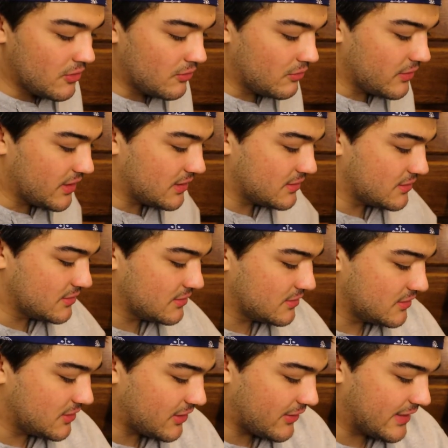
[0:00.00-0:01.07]
When,
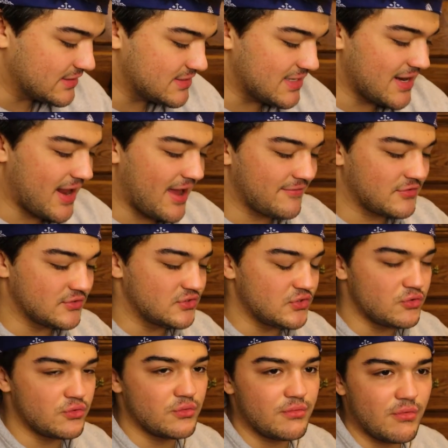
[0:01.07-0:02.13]
you know, I didn't have to
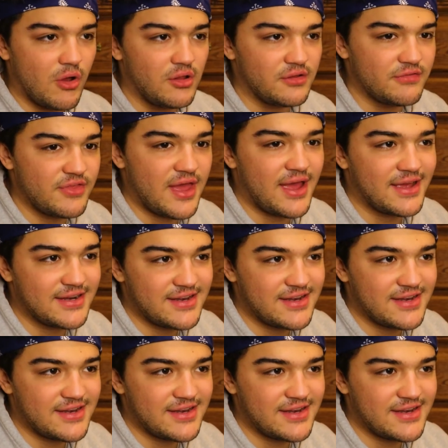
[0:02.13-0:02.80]
do all of that.